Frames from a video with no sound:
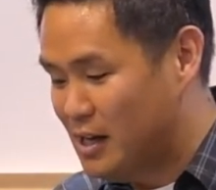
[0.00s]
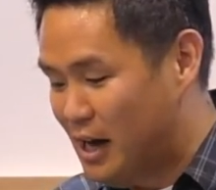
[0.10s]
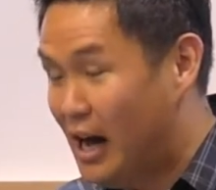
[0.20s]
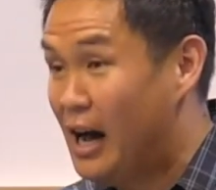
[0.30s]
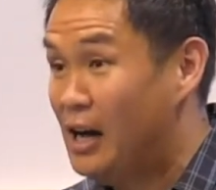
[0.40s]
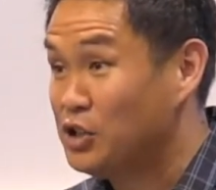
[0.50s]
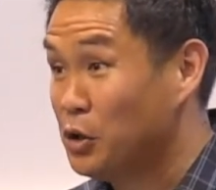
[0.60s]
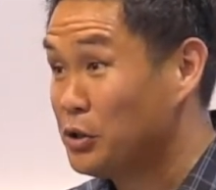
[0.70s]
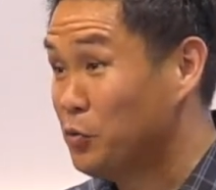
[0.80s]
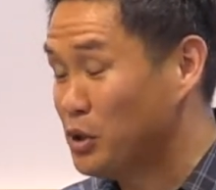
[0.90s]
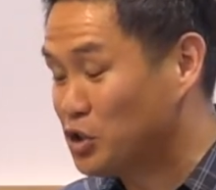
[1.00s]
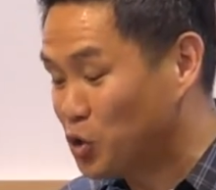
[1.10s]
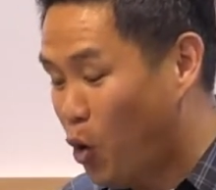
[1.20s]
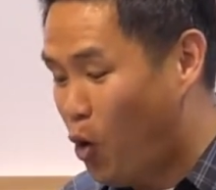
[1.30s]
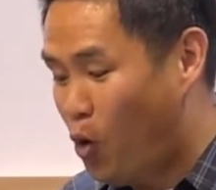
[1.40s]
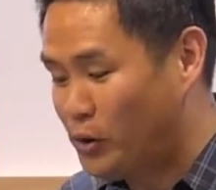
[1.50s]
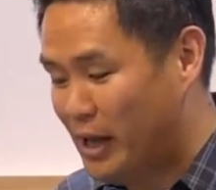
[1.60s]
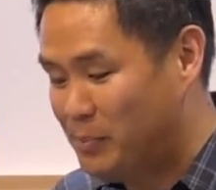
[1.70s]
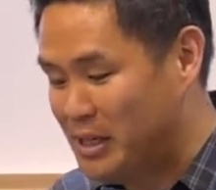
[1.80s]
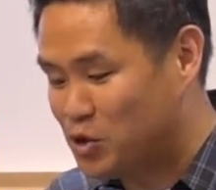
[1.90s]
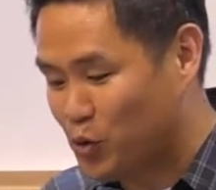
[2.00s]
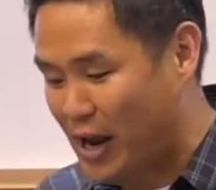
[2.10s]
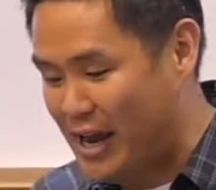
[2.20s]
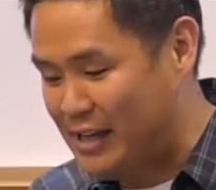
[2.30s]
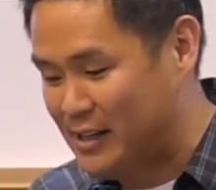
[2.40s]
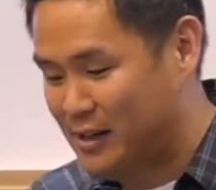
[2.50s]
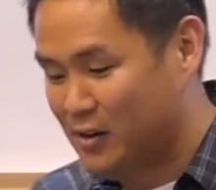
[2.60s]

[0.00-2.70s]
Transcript: Uh, Joseph was sold and betrayed